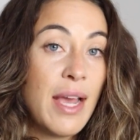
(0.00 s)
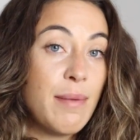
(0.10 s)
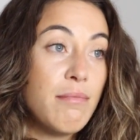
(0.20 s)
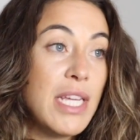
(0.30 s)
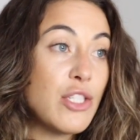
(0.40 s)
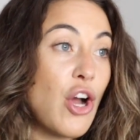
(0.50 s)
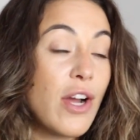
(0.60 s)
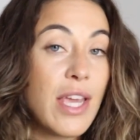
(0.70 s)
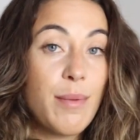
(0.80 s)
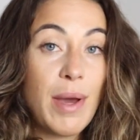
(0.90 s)
me
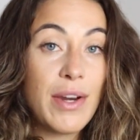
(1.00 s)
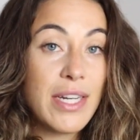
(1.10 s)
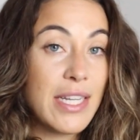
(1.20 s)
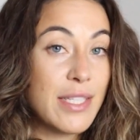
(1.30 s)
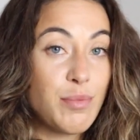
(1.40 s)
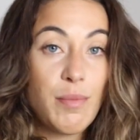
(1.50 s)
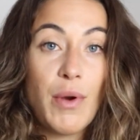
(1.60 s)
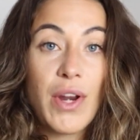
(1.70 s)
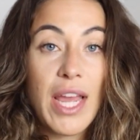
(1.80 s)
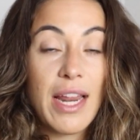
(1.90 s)
talking about it is
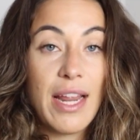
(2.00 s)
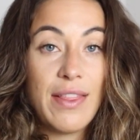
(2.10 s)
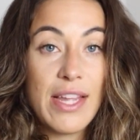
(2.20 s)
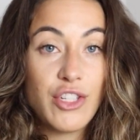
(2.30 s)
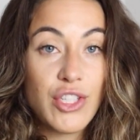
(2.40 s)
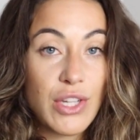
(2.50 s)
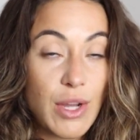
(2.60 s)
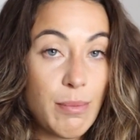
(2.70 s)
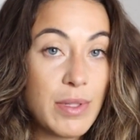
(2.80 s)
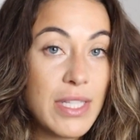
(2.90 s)
promoting it and they just
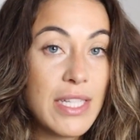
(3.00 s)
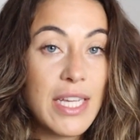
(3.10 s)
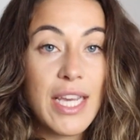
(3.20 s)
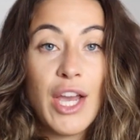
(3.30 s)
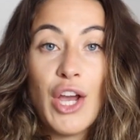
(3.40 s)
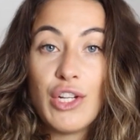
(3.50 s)
completely